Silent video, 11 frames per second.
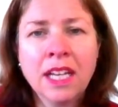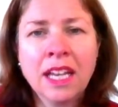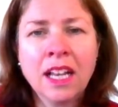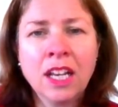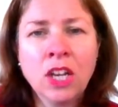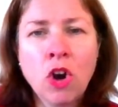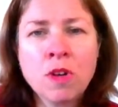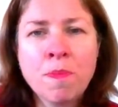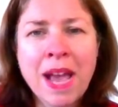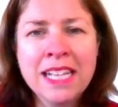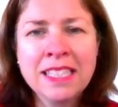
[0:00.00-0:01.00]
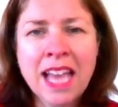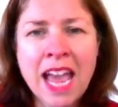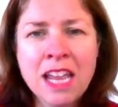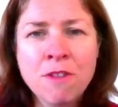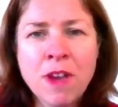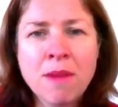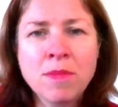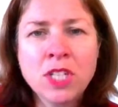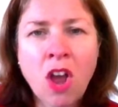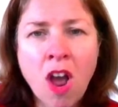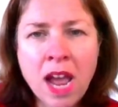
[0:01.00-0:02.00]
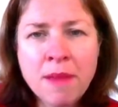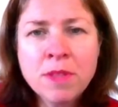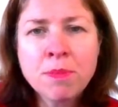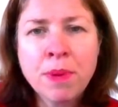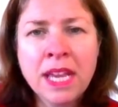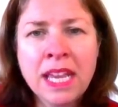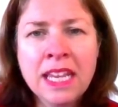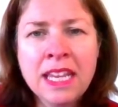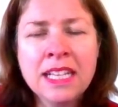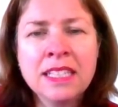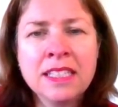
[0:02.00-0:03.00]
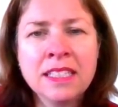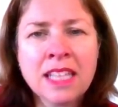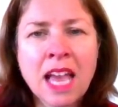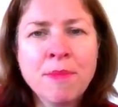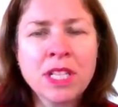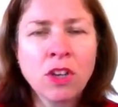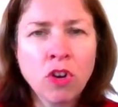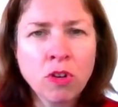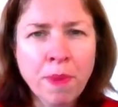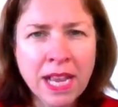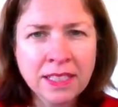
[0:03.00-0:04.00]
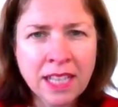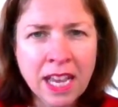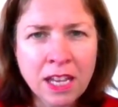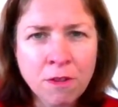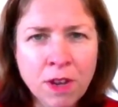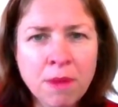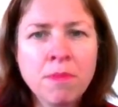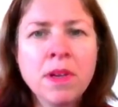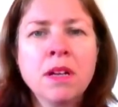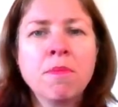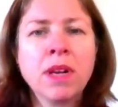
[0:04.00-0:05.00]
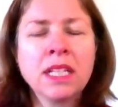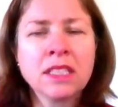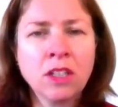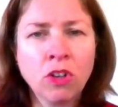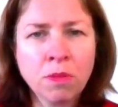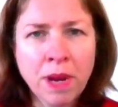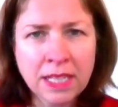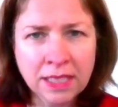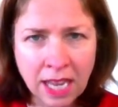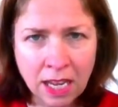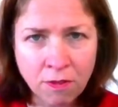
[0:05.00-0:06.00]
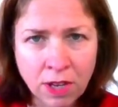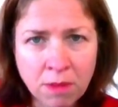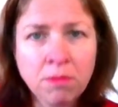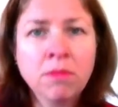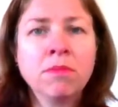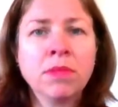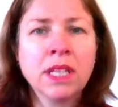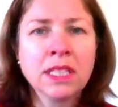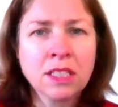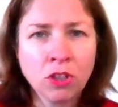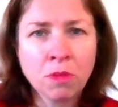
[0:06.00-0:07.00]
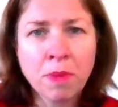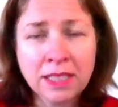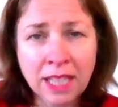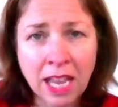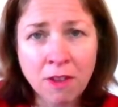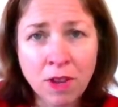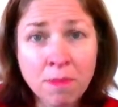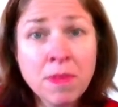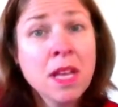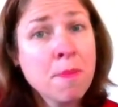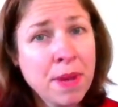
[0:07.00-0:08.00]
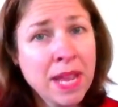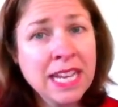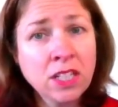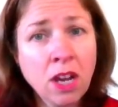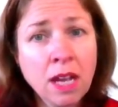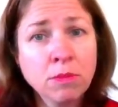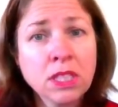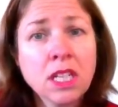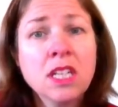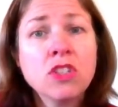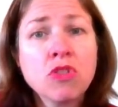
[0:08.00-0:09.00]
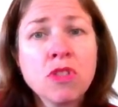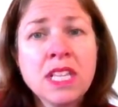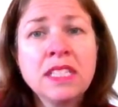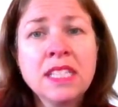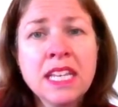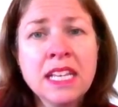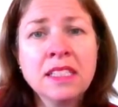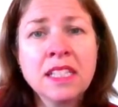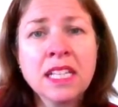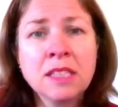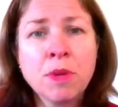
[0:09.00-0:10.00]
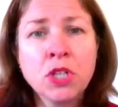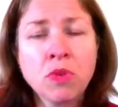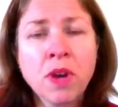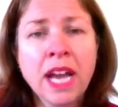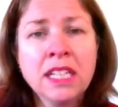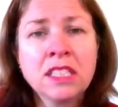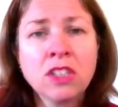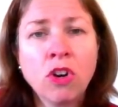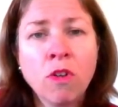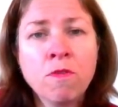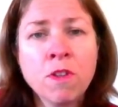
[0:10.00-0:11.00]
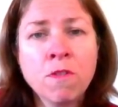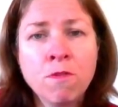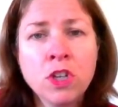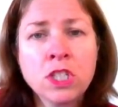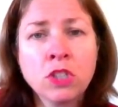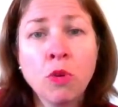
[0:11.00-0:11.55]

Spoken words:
Log base a of m times p is the same as log base a of m plus log base a of m plus log base a of m, p times. So this is a special case of the first law, but